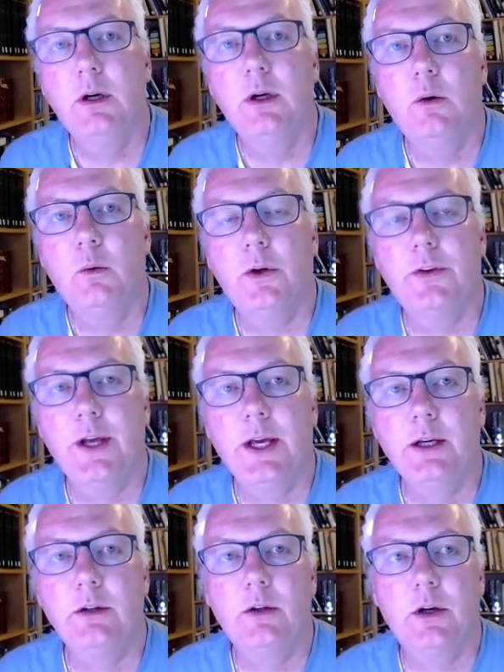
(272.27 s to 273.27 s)
we'll
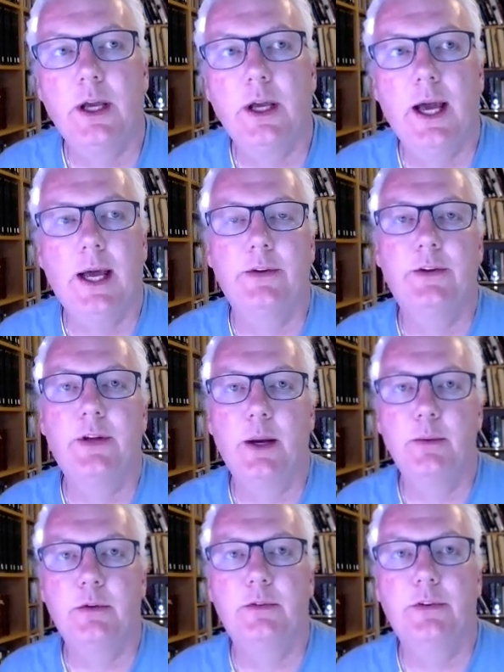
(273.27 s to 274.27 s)
take a look at the
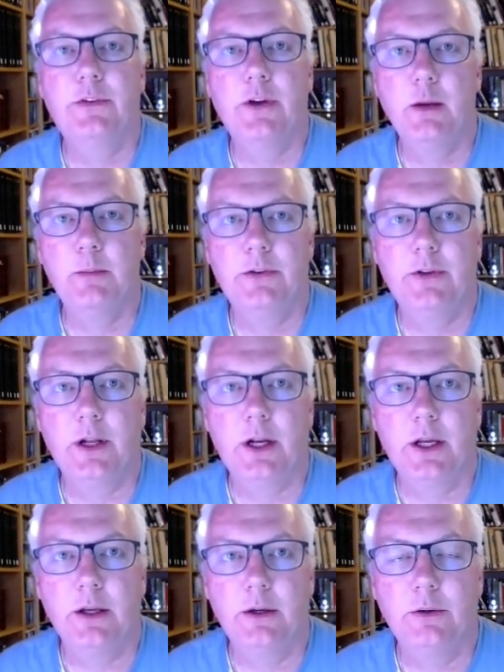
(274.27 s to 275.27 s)
types of assignments that I
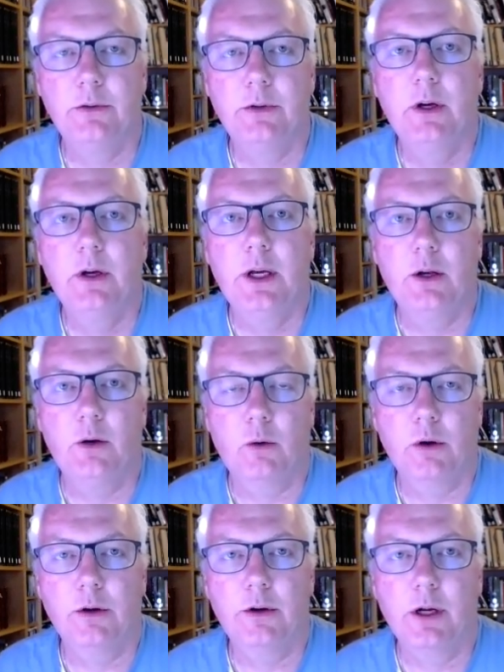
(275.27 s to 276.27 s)
use in
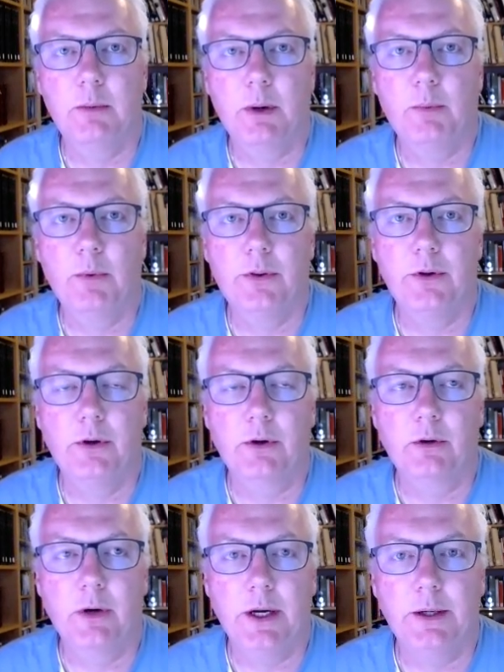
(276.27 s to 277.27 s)
order to come up with your
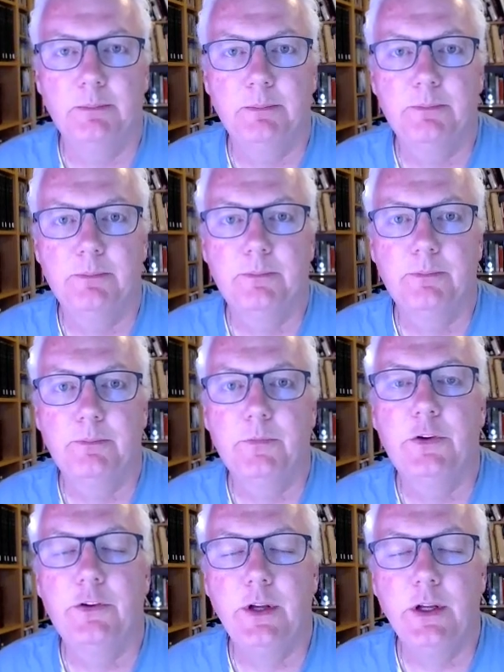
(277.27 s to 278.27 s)
grade.
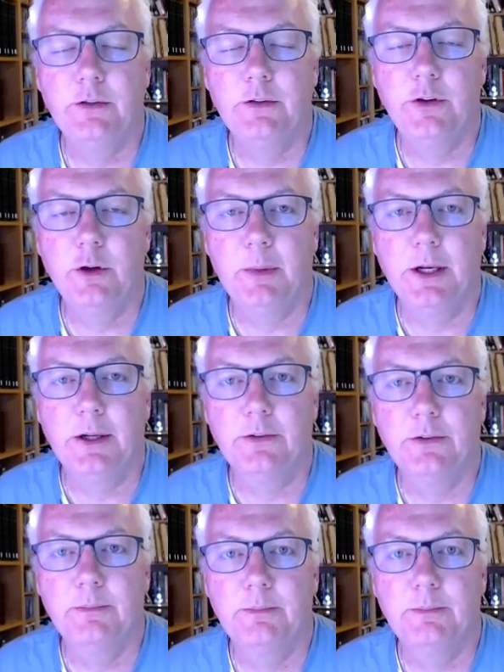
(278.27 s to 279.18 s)
See you in a few minutes.